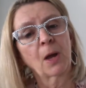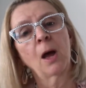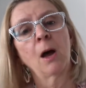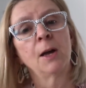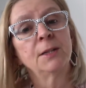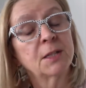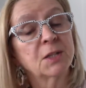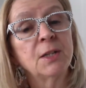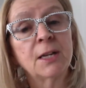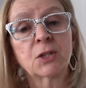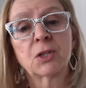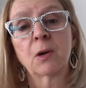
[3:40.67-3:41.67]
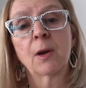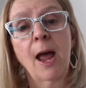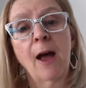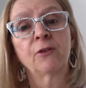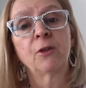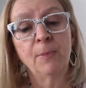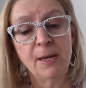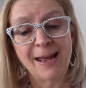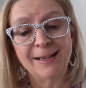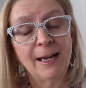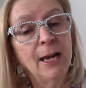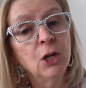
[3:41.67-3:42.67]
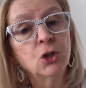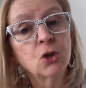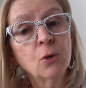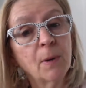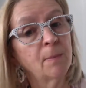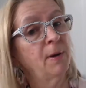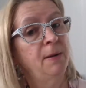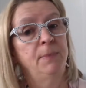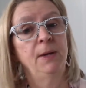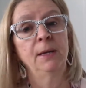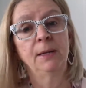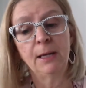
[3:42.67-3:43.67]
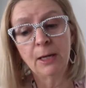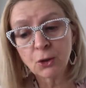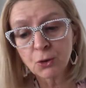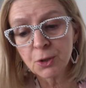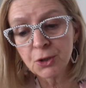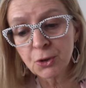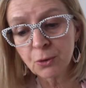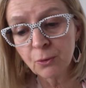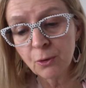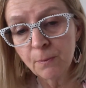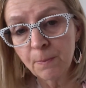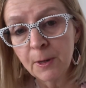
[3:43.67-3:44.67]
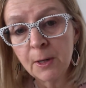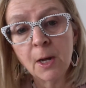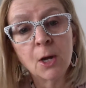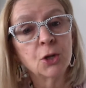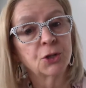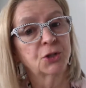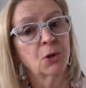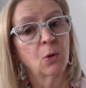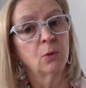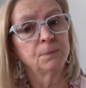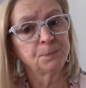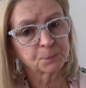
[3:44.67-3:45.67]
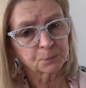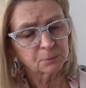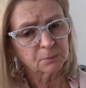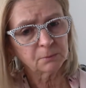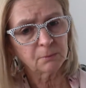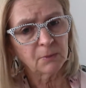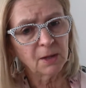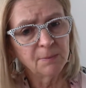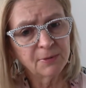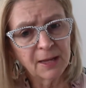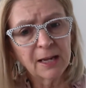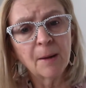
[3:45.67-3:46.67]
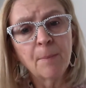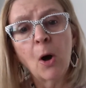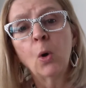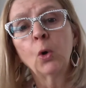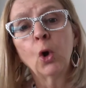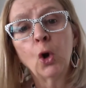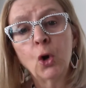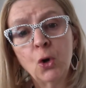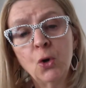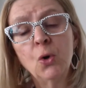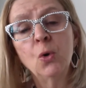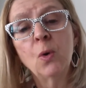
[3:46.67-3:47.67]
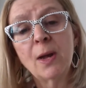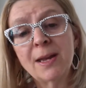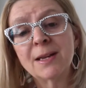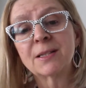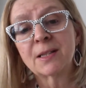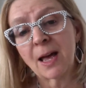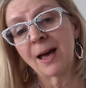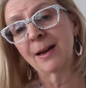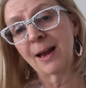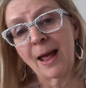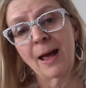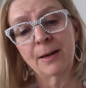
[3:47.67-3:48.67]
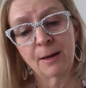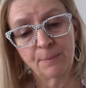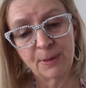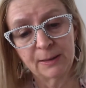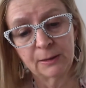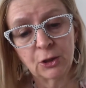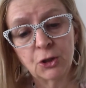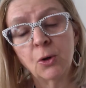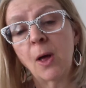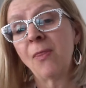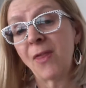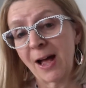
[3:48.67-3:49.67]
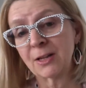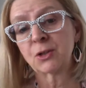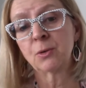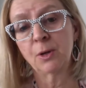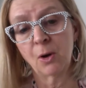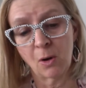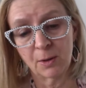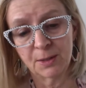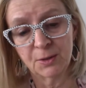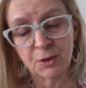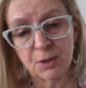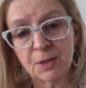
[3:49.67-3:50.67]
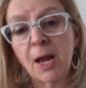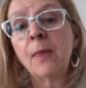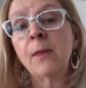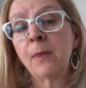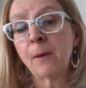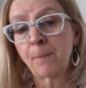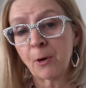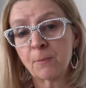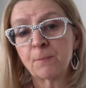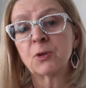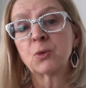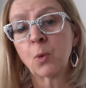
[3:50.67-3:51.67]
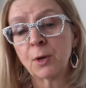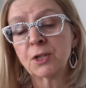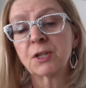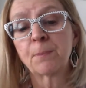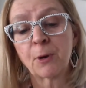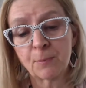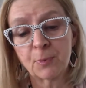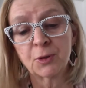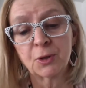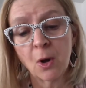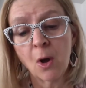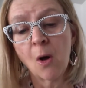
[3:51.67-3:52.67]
It doesn't necessarily have to be an age group. It might be an interest group. So think about who is that ad appealing to, and that's who the audience is. And then the purpose. What is the purpose